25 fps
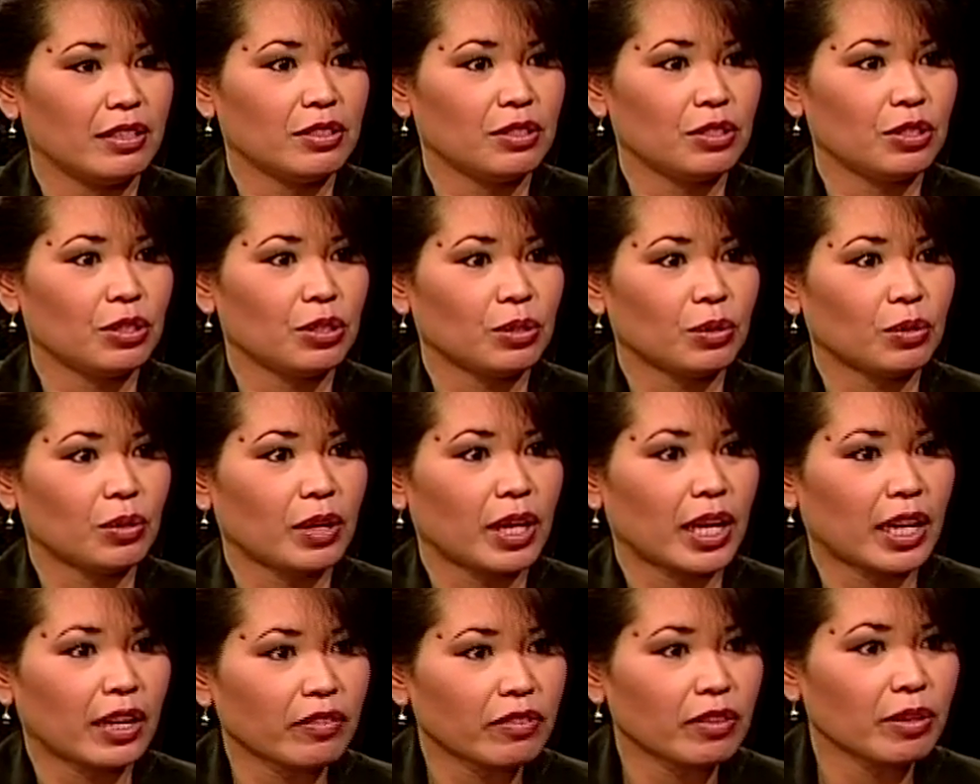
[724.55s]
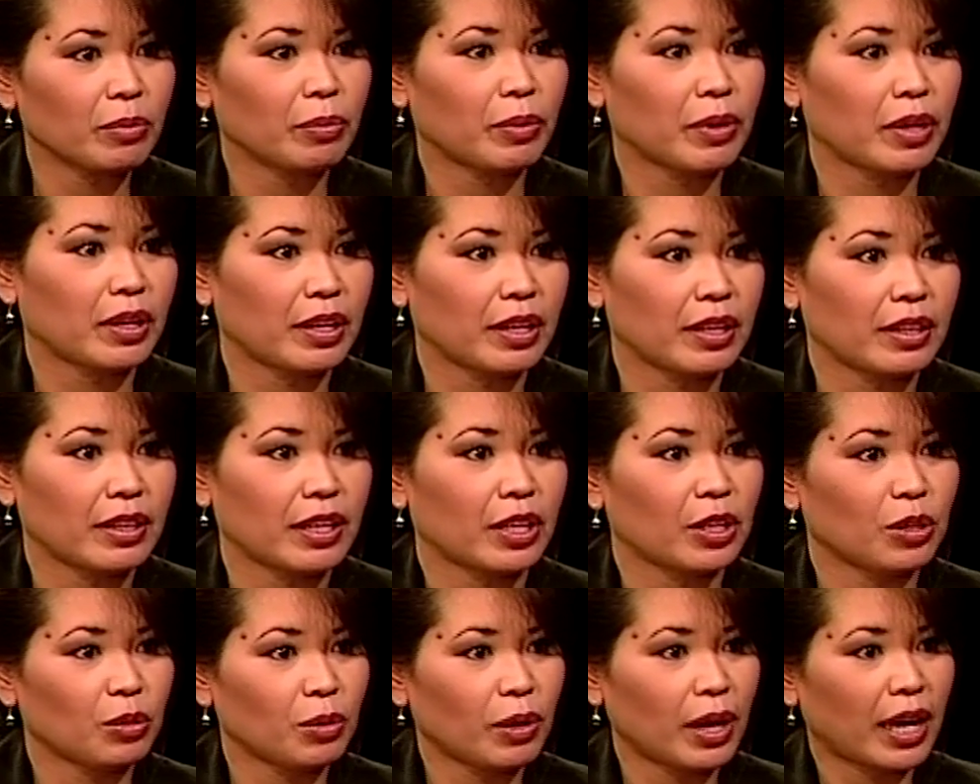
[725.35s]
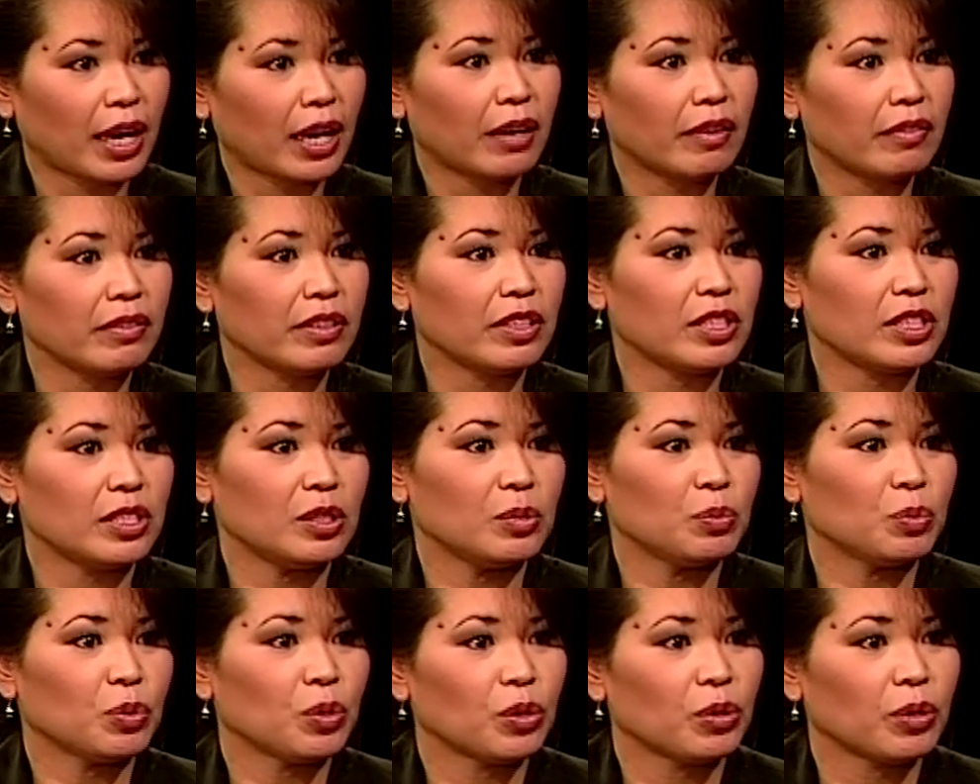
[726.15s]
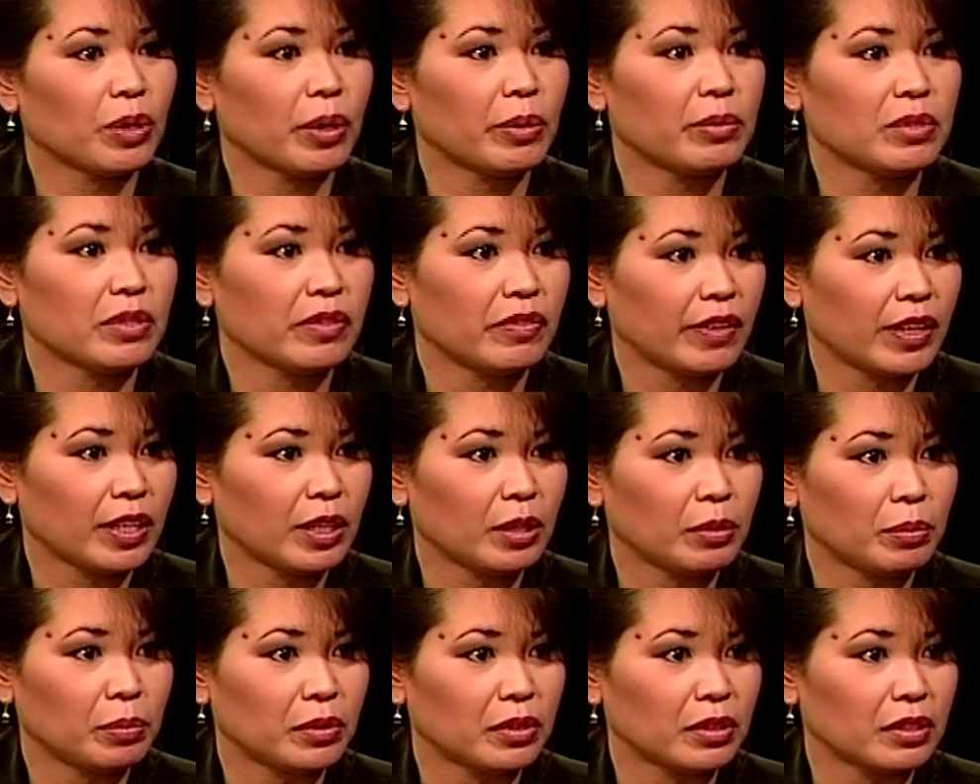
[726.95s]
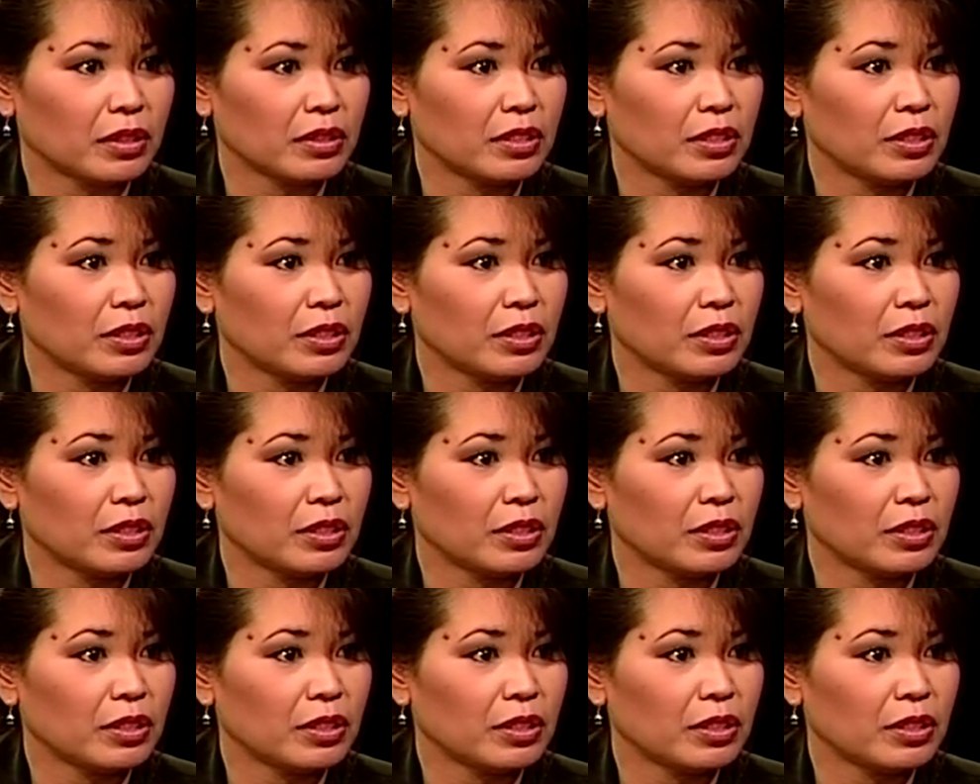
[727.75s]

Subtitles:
to everybody that you have these programs available